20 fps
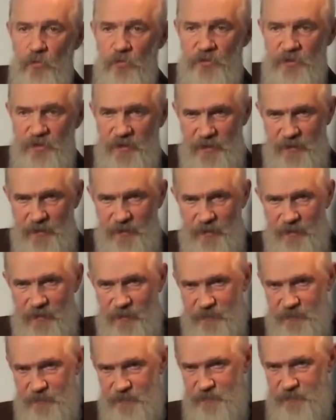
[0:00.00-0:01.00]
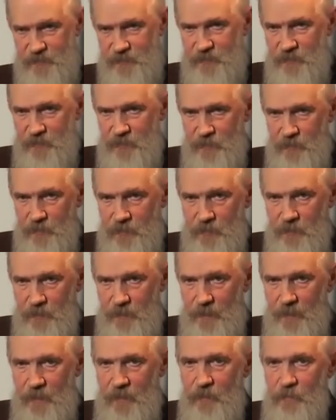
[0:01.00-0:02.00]
Basically, it's
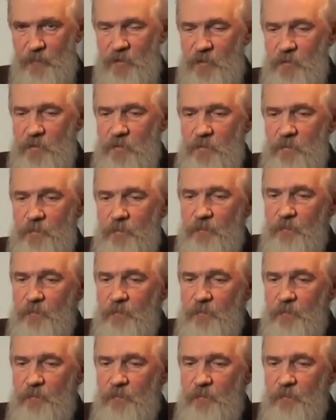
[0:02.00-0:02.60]
the future.